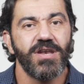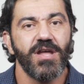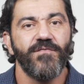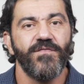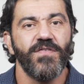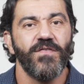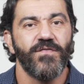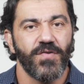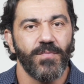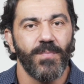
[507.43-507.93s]

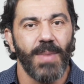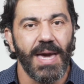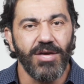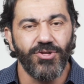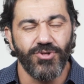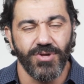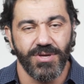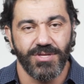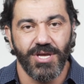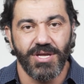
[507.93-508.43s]
enough
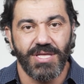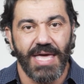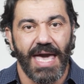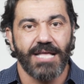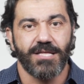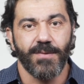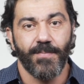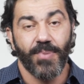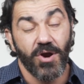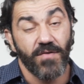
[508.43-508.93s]
information to
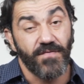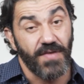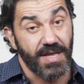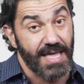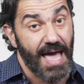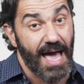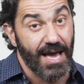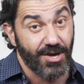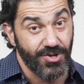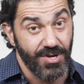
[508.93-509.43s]
take the
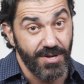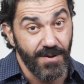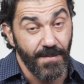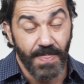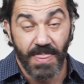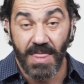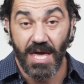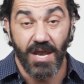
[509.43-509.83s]
perfect action,